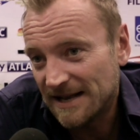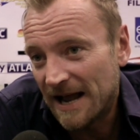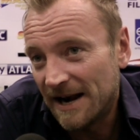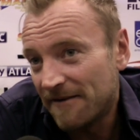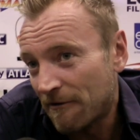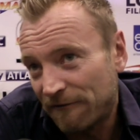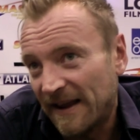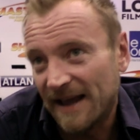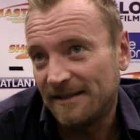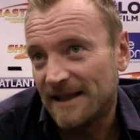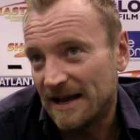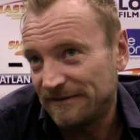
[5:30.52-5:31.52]
I'll never
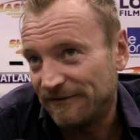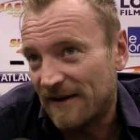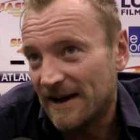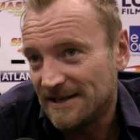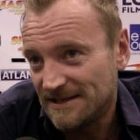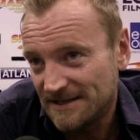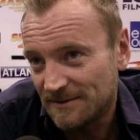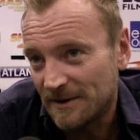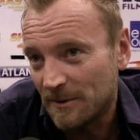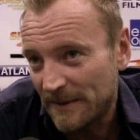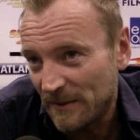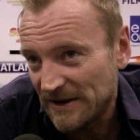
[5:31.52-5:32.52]
forget that fight.
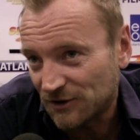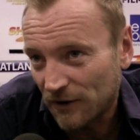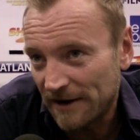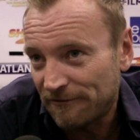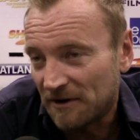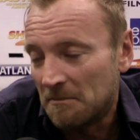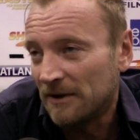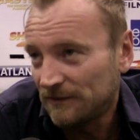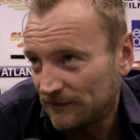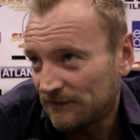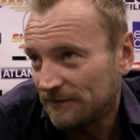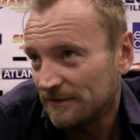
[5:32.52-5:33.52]
We trained for a
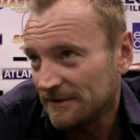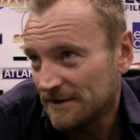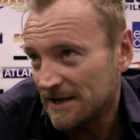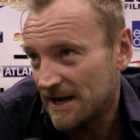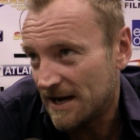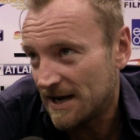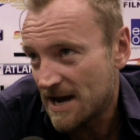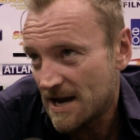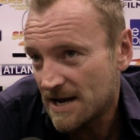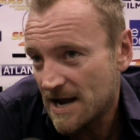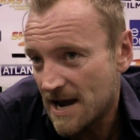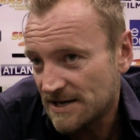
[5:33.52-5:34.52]
month
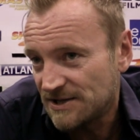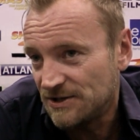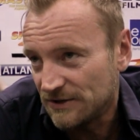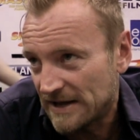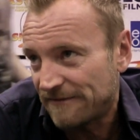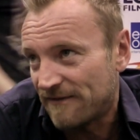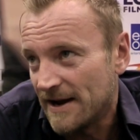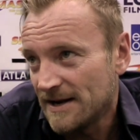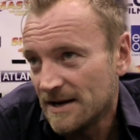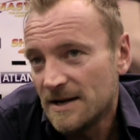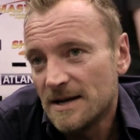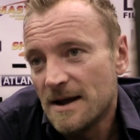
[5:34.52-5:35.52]
to do that fight.
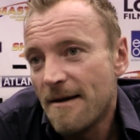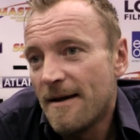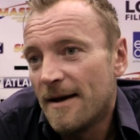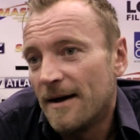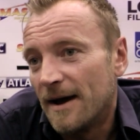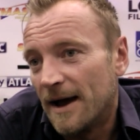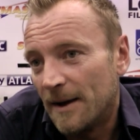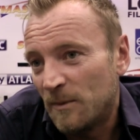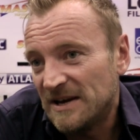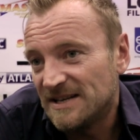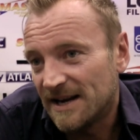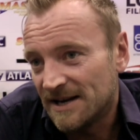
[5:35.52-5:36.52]

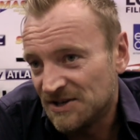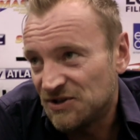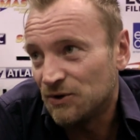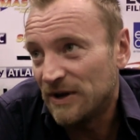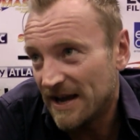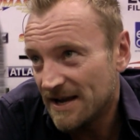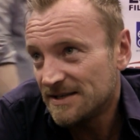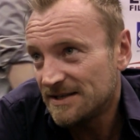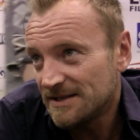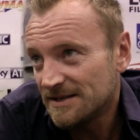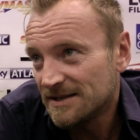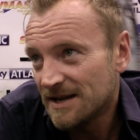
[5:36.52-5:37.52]
We did it in 2
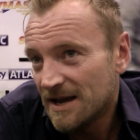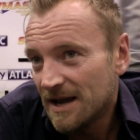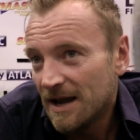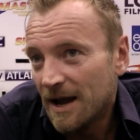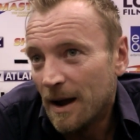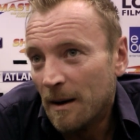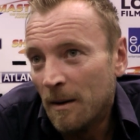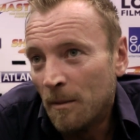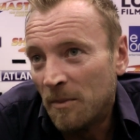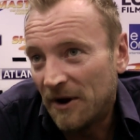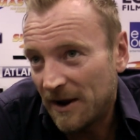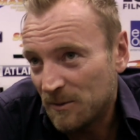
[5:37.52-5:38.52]
days.
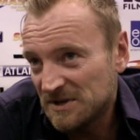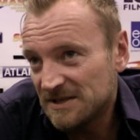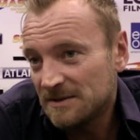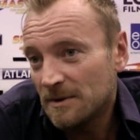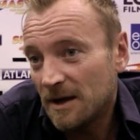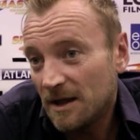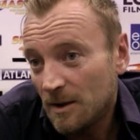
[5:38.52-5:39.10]
But it was